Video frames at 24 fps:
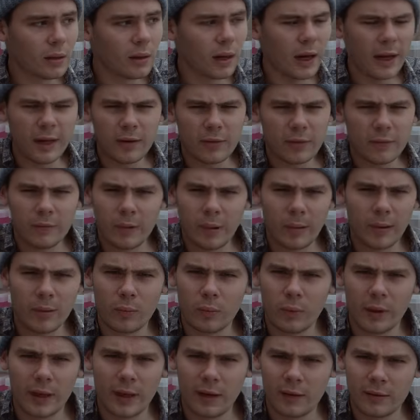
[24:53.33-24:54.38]
And it's very
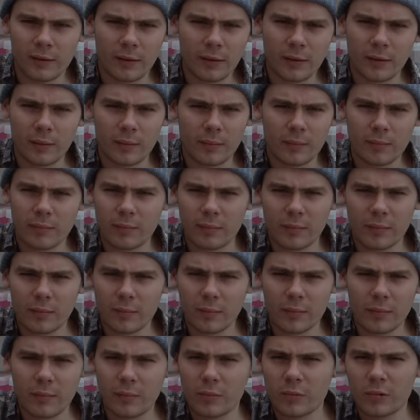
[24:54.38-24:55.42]
weird to
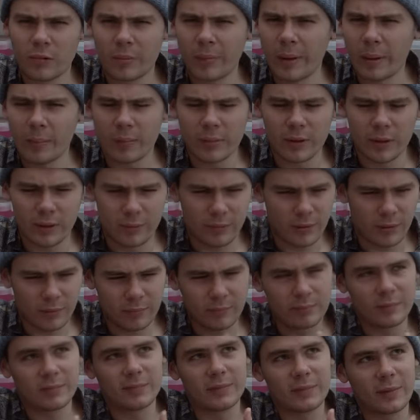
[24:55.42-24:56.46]
remember,
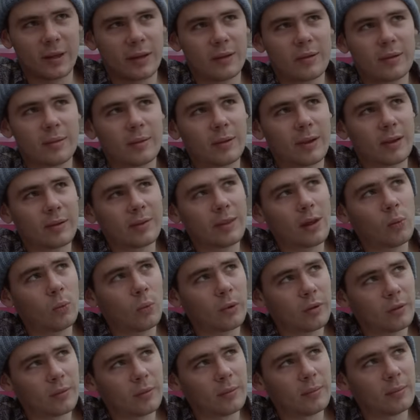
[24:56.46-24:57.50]
because there
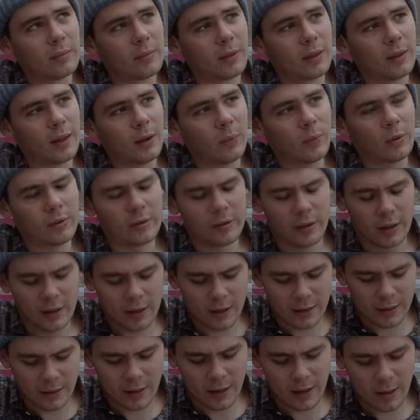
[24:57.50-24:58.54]
wasn't
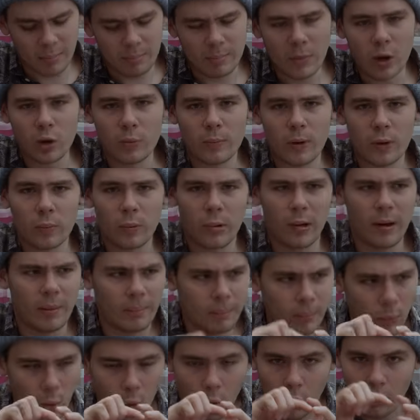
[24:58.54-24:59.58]
a moment where it
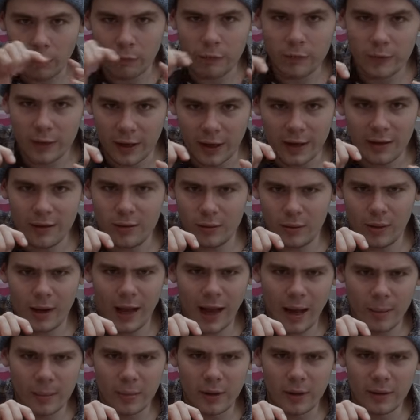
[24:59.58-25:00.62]
morphed into a
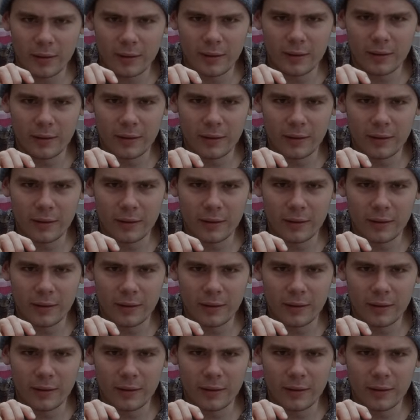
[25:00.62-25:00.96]
hammer.